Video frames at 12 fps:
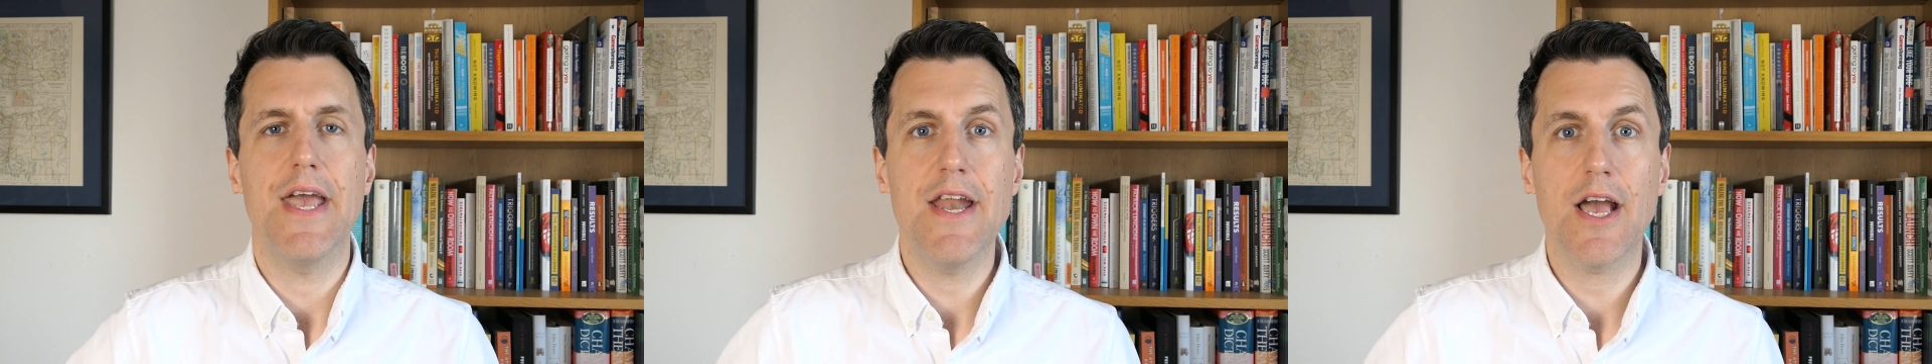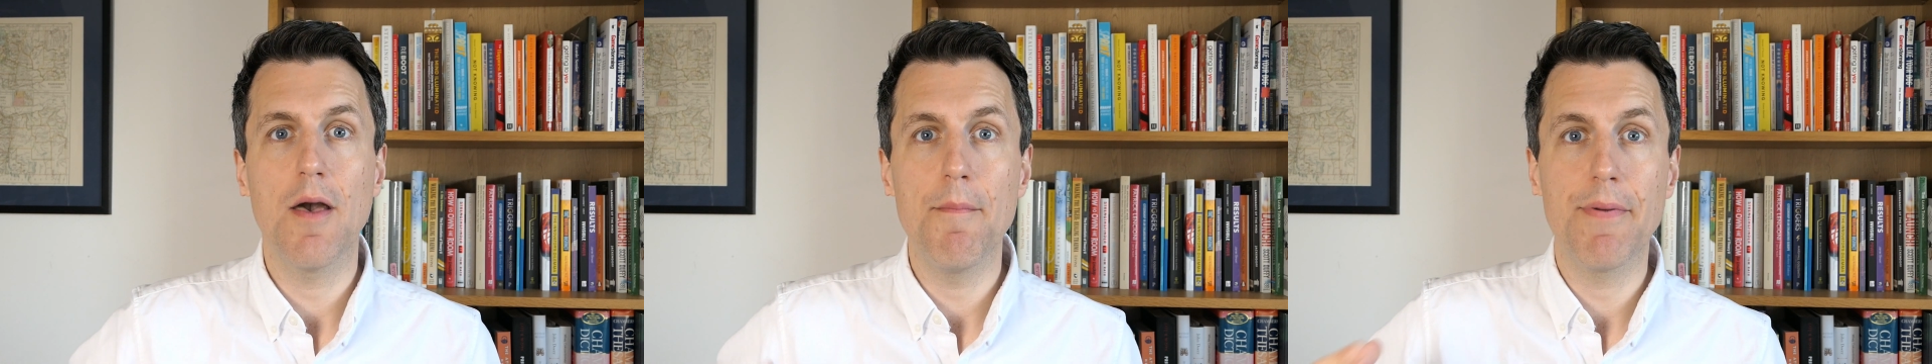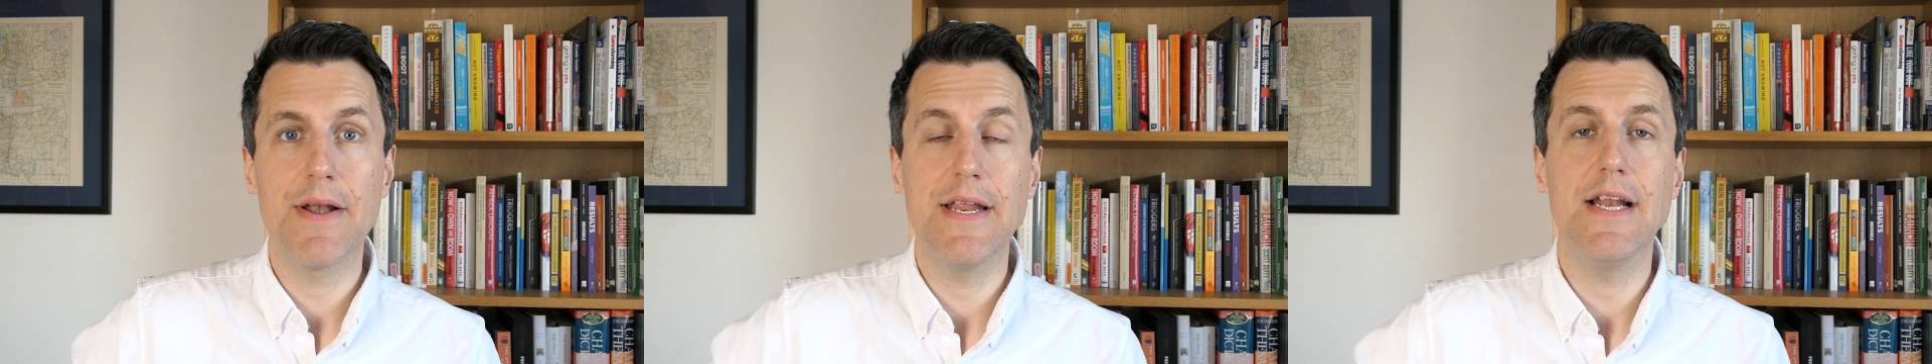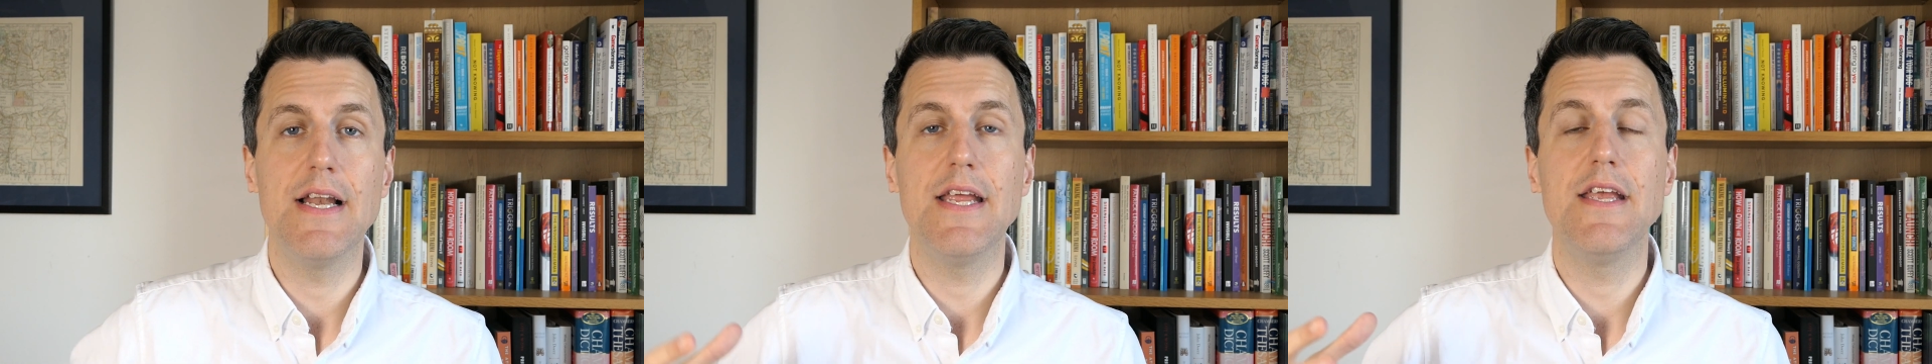in a
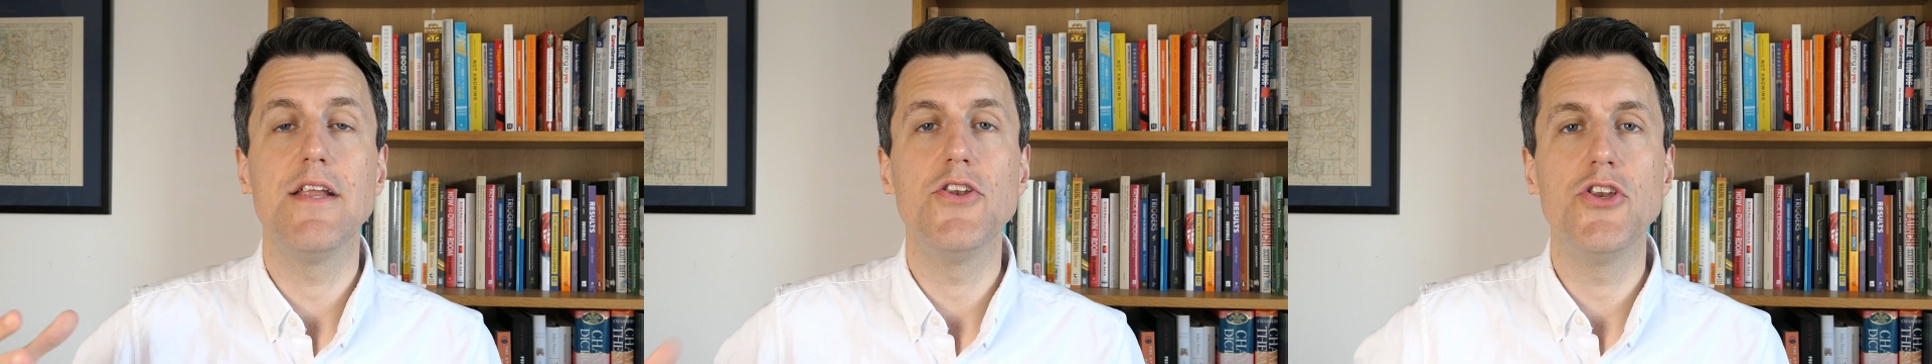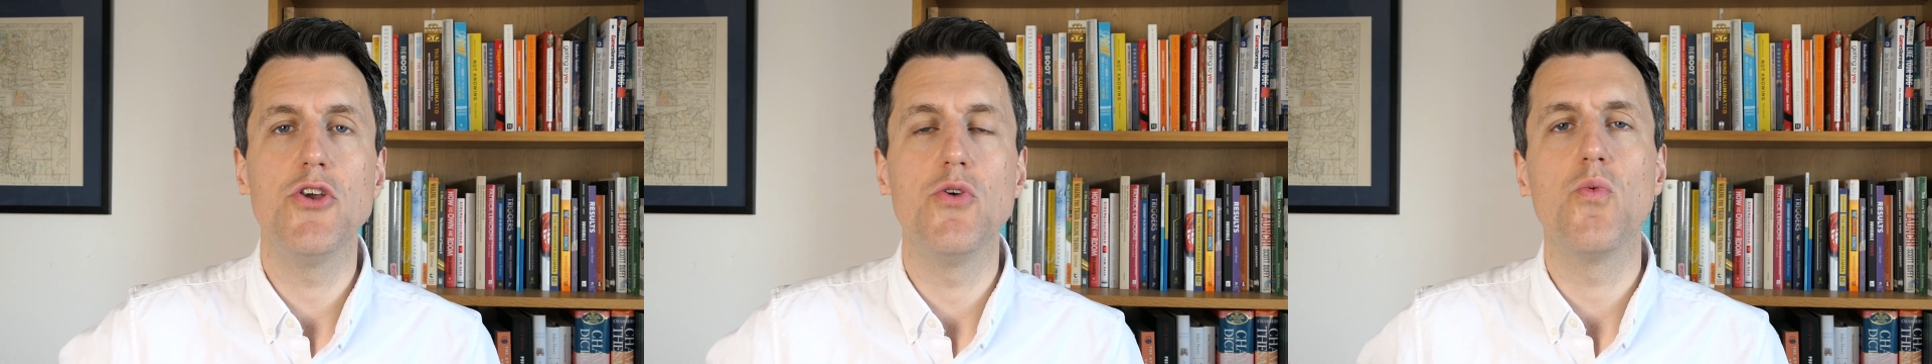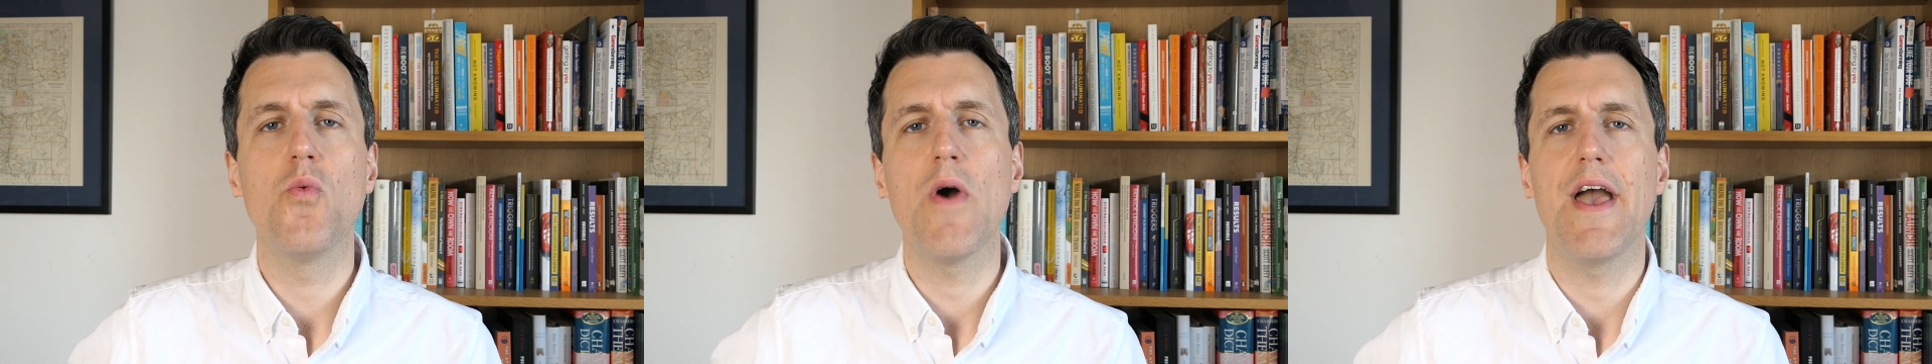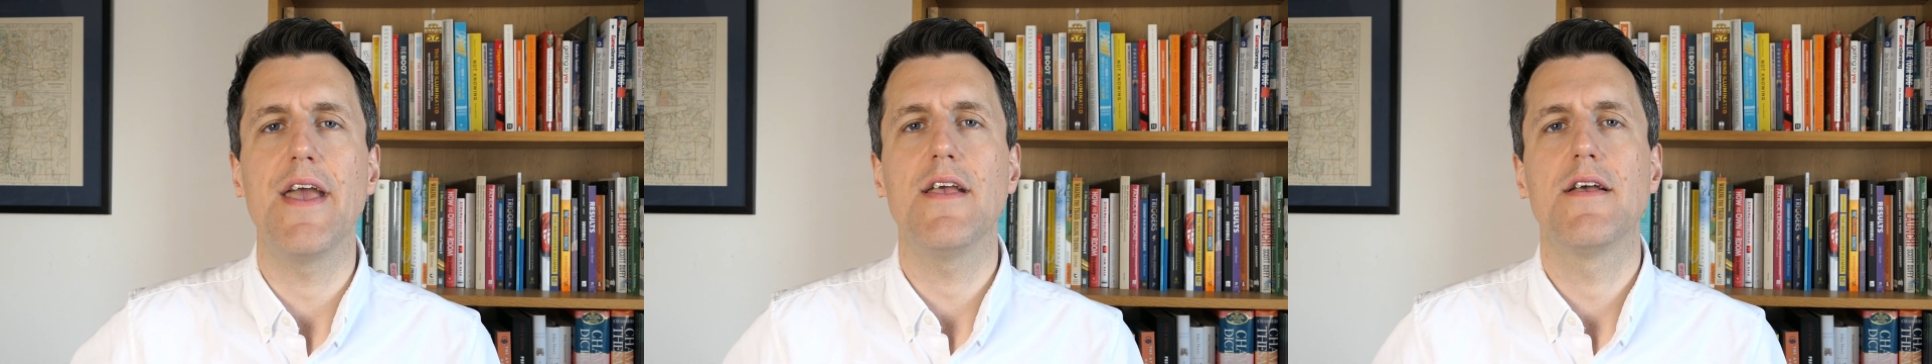completely new
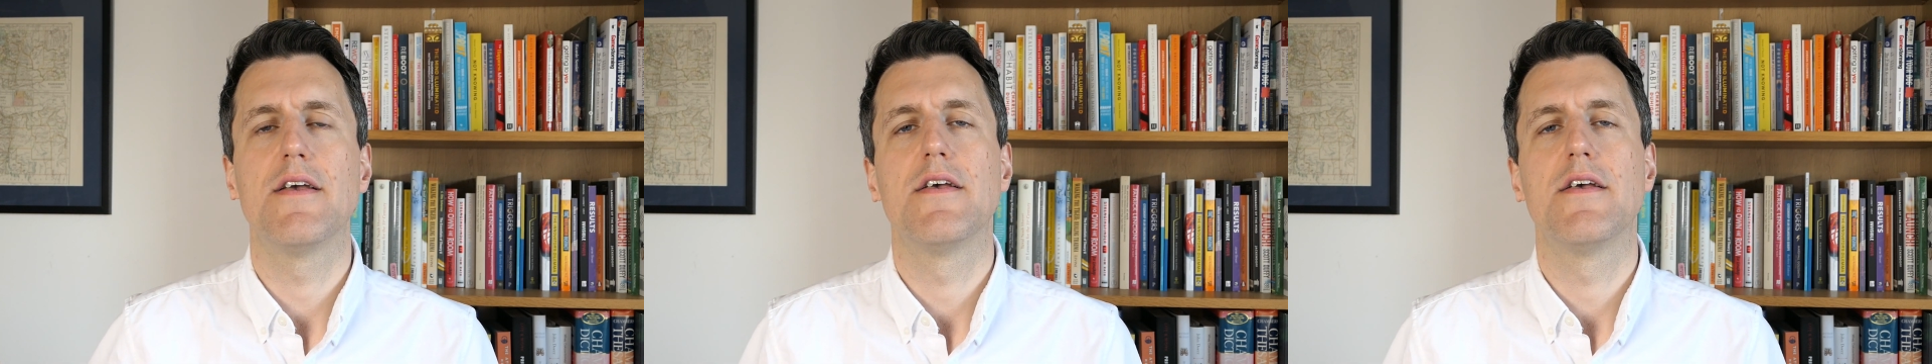way.